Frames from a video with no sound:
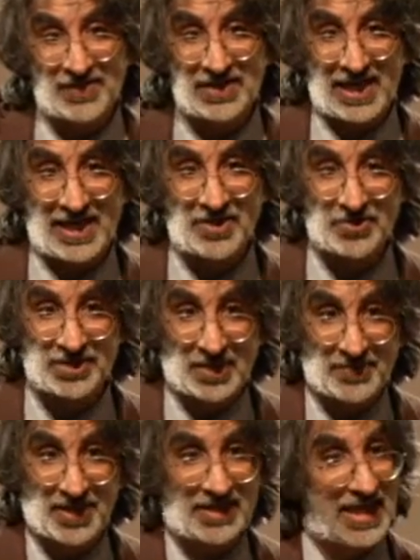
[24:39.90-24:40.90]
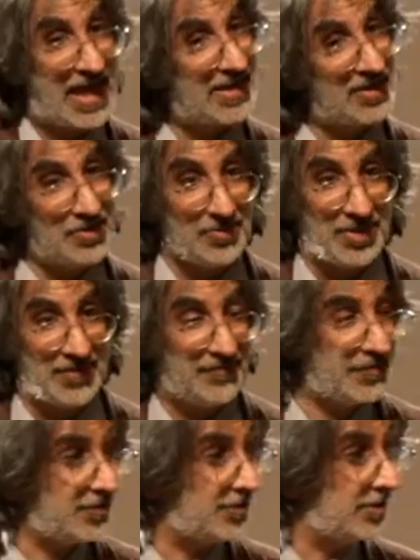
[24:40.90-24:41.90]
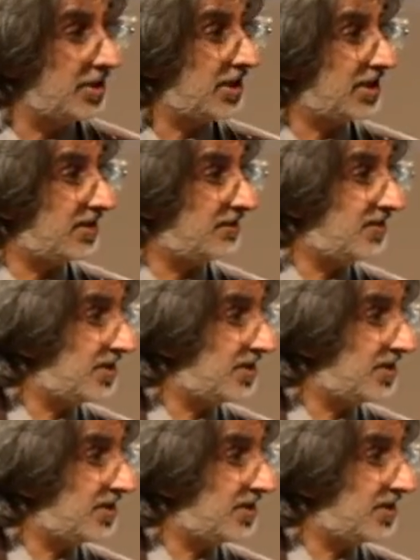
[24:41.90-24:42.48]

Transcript: of State or something like that, and you give her, give